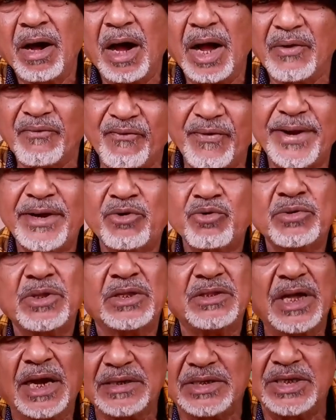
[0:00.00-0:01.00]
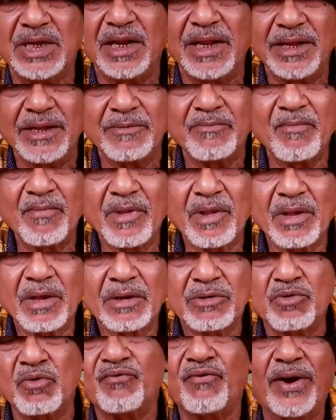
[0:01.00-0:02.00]
I went to the Darjeeling
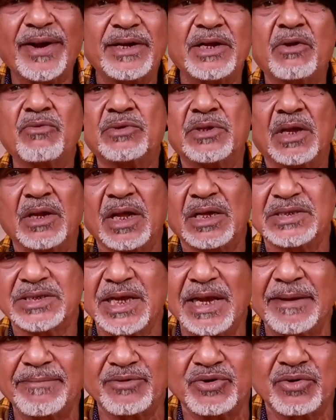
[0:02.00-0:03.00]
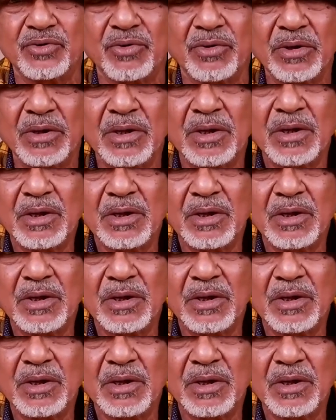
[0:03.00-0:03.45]
to find out the Lhasa Apso.